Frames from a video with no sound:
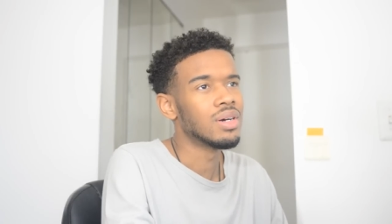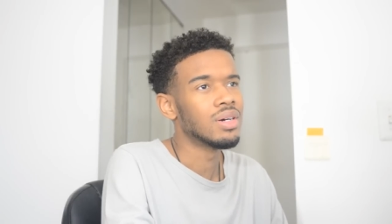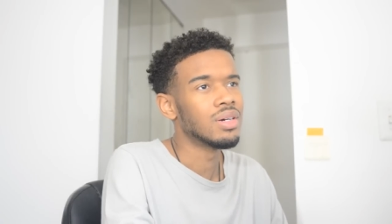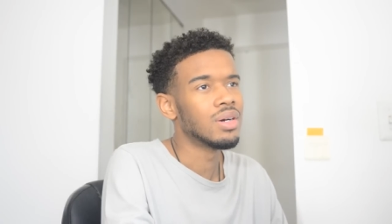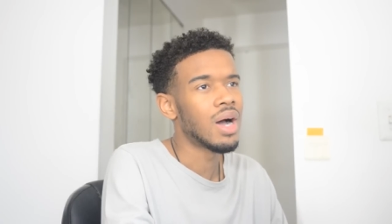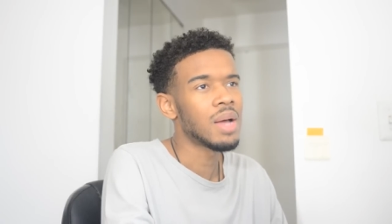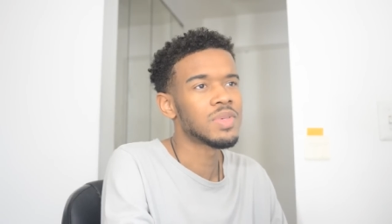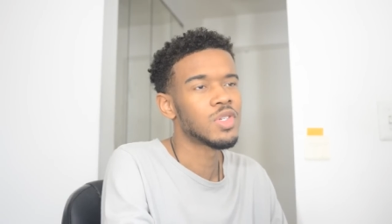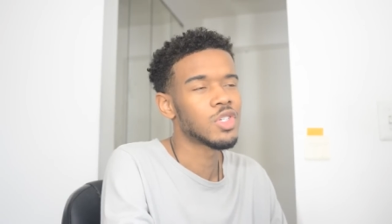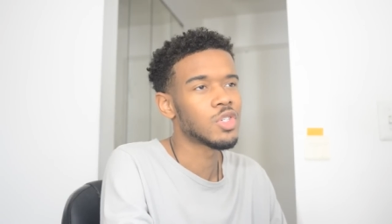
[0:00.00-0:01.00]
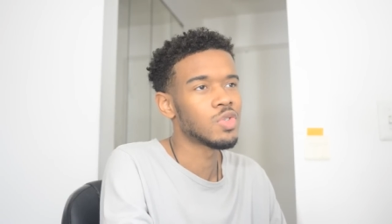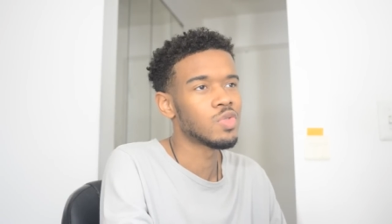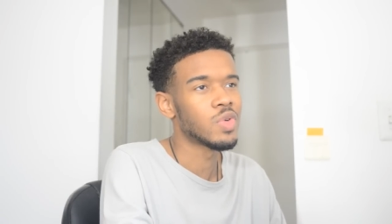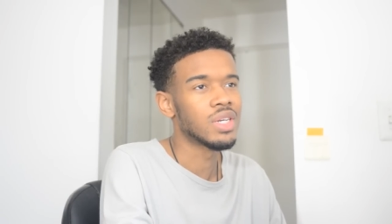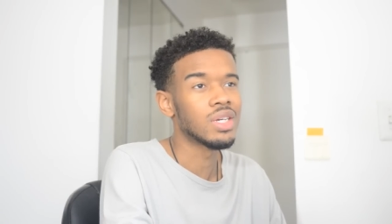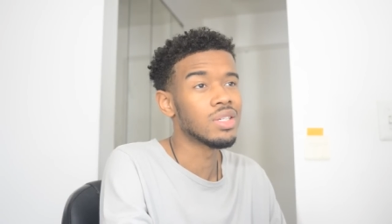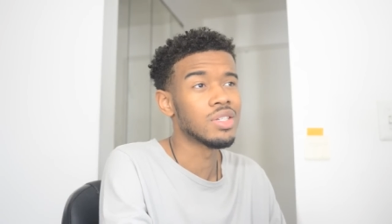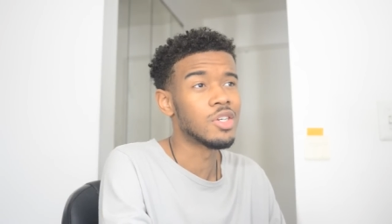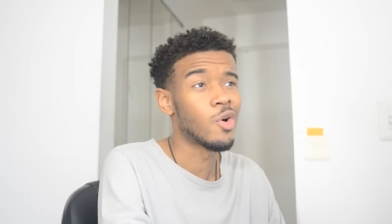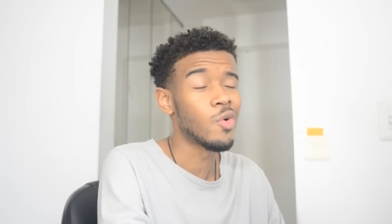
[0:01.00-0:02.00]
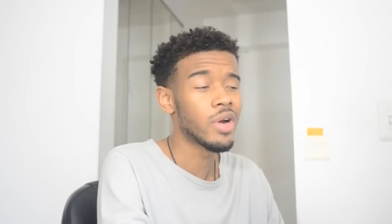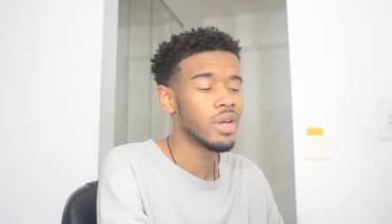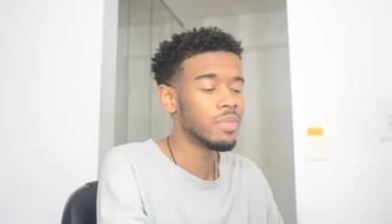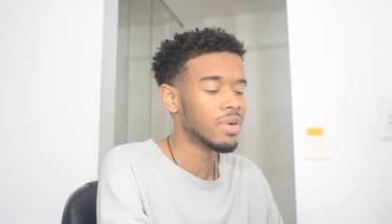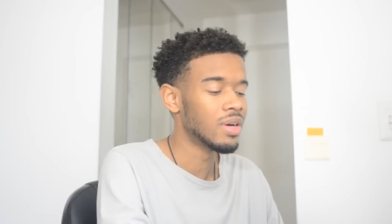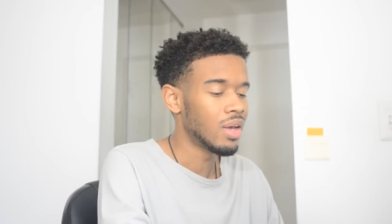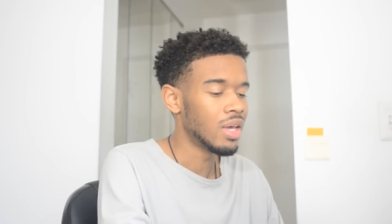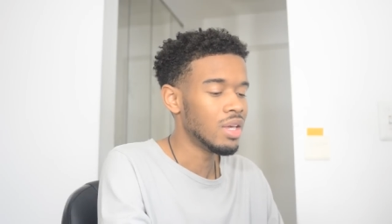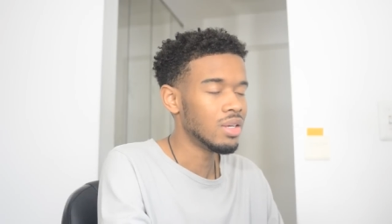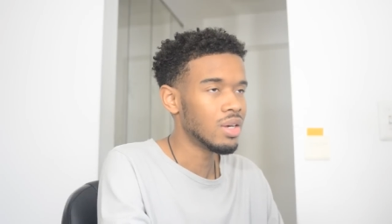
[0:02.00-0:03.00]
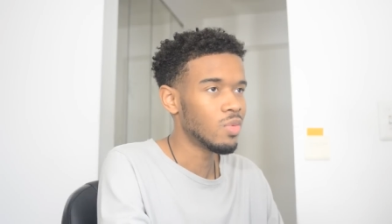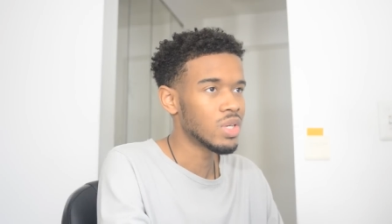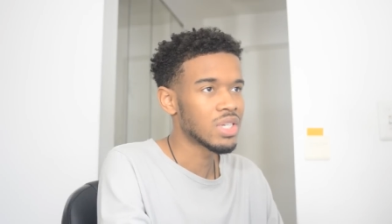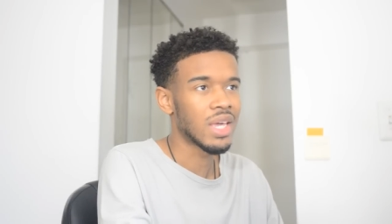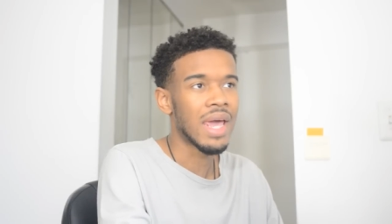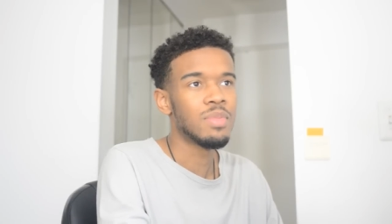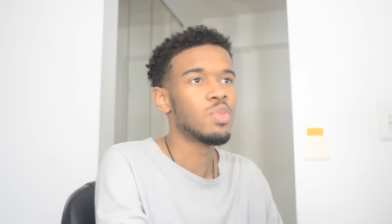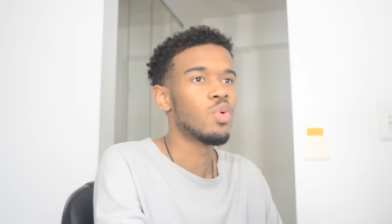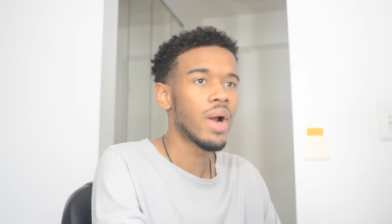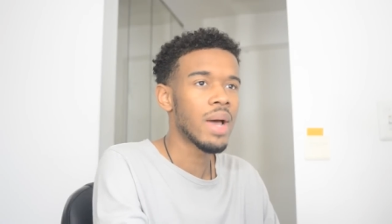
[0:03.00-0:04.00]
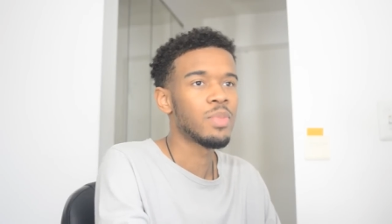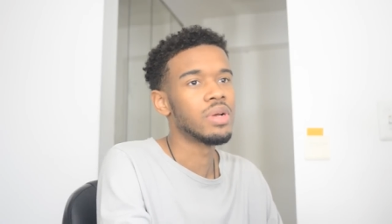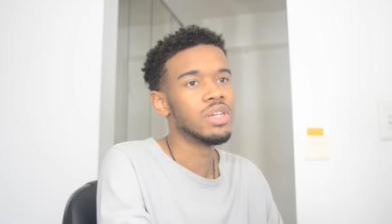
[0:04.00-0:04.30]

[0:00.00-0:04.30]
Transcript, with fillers: Uh, Hopsin's just ridiculously corny, but he was a capable rapper.